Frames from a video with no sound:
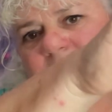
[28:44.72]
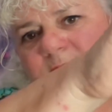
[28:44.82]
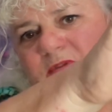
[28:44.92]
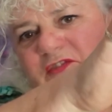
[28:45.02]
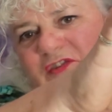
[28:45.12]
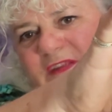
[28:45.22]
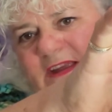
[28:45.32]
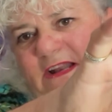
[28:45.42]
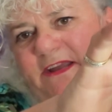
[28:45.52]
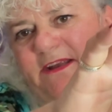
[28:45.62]
brush in there,
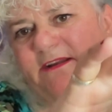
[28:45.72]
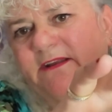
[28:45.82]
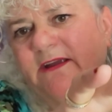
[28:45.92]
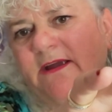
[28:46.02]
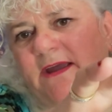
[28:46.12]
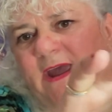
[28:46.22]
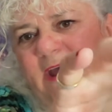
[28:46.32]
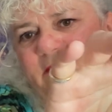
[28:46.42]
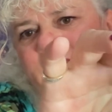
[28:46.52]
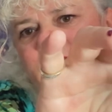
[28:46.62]
clean it,
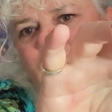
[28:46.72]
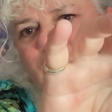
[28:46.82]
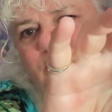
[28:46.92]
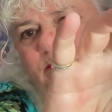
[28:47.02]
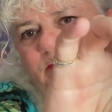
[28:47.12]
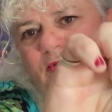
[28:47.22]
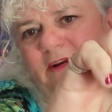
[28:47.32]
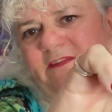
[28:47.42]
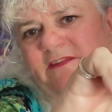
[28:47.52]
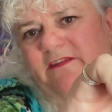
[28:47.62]
and then you
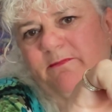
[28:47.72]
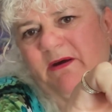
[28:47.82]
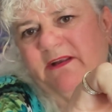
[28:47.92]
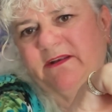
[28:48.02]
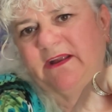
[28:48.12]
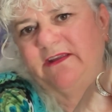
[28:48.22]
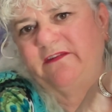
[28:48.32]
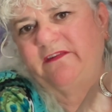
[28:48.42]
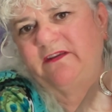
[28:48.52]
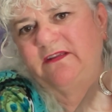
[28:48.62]
press this button, and you
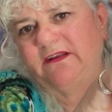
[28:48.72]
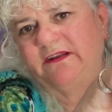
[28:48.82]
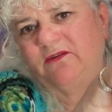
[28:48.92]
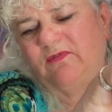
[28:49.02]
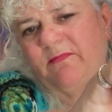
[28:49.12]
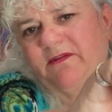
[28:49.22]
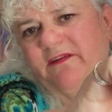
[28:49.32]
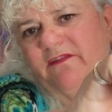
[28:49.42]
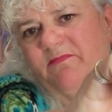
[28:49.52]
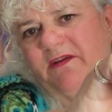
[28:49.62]
see the little rubber
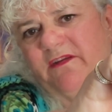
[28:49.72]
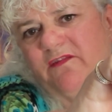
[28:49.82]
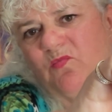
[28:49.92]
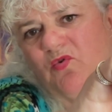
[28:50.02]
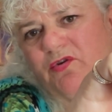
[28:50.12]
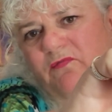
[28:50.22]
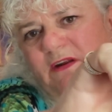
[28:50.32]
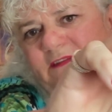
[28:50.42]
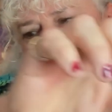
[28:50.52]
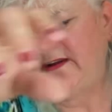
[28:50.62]
disappears, the water
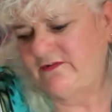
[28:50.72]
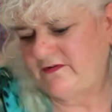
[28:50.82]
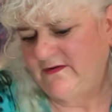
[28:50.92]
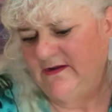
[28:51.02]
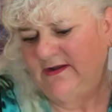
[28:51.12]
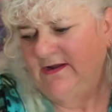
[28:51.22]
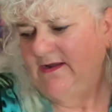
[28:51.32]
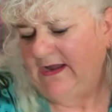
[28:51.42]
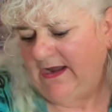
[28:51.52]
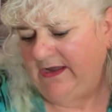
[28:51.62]
runs out,
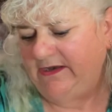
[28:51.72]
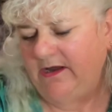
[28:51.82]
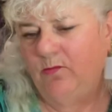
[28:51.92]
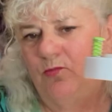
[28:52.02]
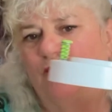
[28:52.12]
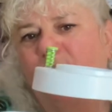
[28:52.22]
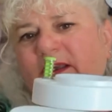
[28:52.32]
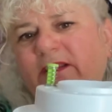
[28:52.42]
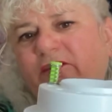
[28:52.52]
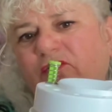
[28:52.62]
and it will run
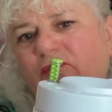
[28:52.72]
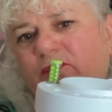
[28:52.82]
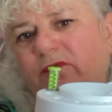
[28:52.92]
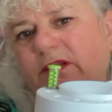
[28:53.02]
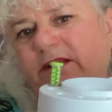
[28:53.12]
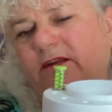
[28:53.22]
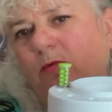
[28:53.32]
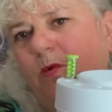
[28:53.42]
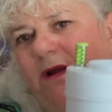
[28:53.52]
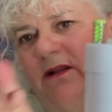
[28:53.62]
into the little
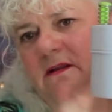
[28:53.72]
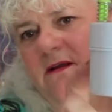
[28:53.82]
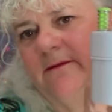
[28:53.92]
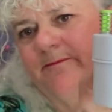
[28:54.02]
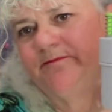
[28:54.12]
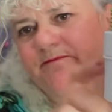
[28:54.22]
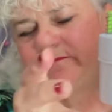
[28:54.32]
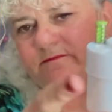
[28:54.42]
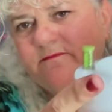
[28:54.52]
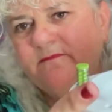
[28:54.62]
well,
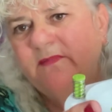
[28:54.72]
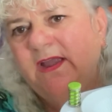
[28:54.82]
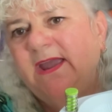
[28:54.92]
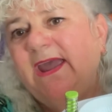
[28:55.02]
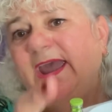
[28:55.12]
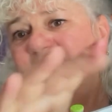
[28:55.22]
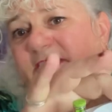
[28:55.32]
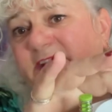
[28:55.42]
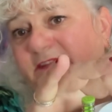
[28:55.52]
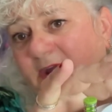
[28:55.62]
and
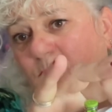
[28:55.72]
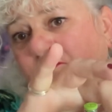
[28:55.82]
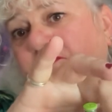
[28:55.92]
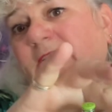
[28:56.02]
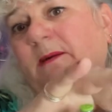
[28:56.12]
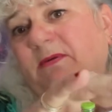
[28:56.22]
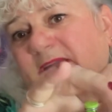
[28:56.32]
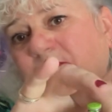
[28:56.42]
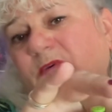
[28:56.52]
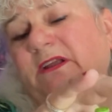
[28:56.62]
then that will fill up
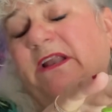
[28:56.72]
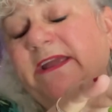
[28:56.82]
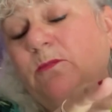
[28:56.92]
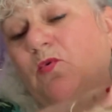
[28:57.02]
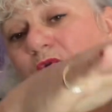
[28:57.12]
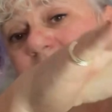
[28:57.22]
again with clean water